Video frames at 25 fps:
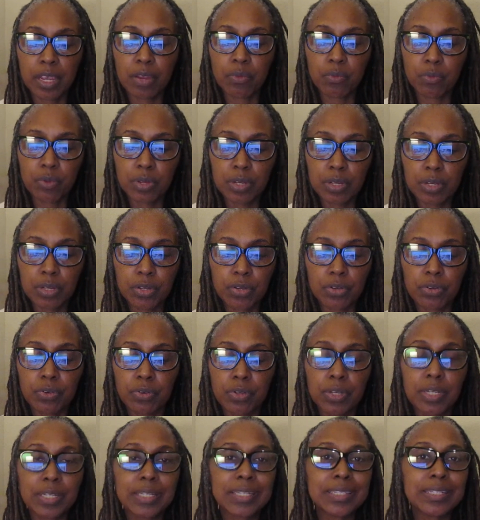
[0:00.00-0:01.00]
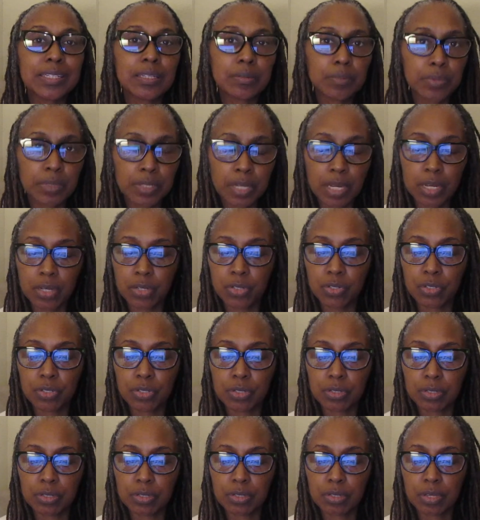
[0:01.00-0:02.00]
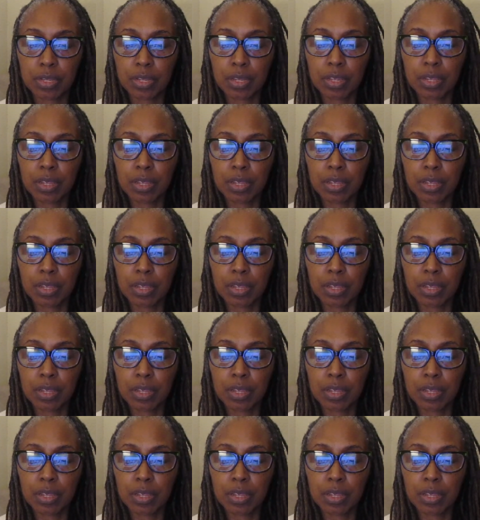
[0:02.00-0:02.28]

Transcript: and reoccurring temptations